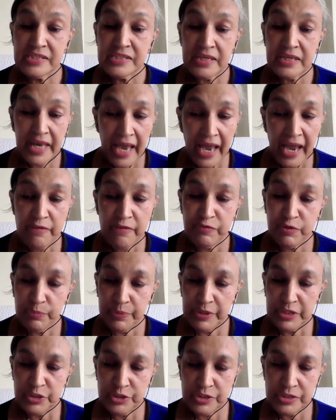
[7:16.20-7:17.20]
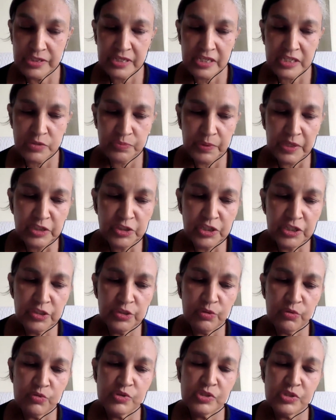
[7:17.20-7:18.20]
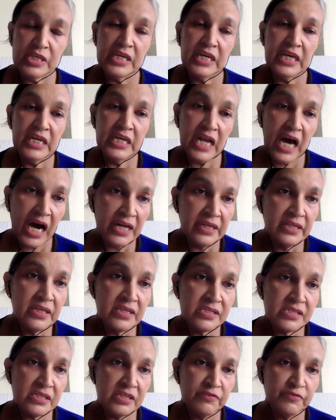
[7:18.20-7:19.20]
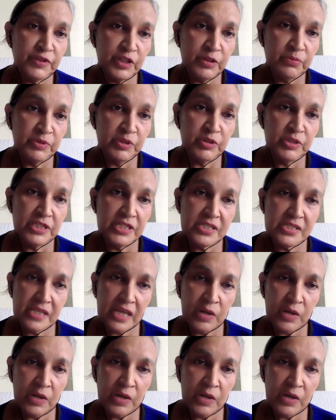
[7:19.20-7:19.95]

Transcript: care for patients, especially those in underserved communities.